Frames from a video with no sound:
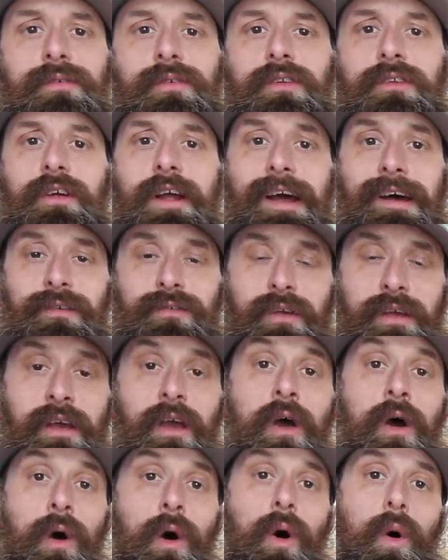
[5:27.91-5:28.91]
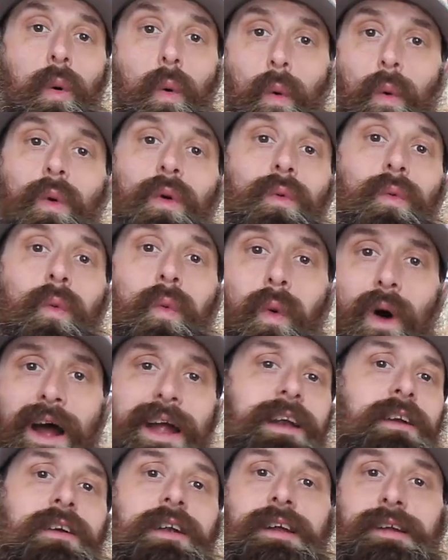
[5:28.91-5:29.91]
filter housing, or
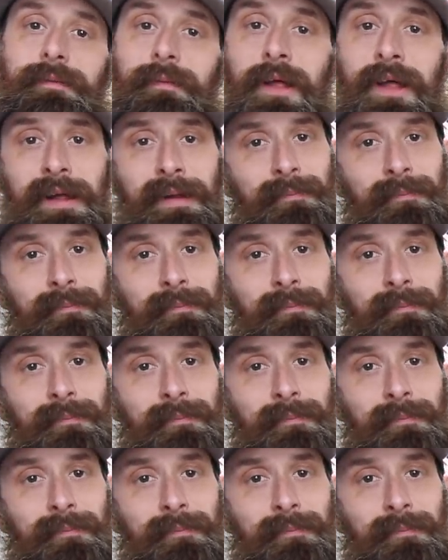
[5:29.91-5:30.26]
wiring.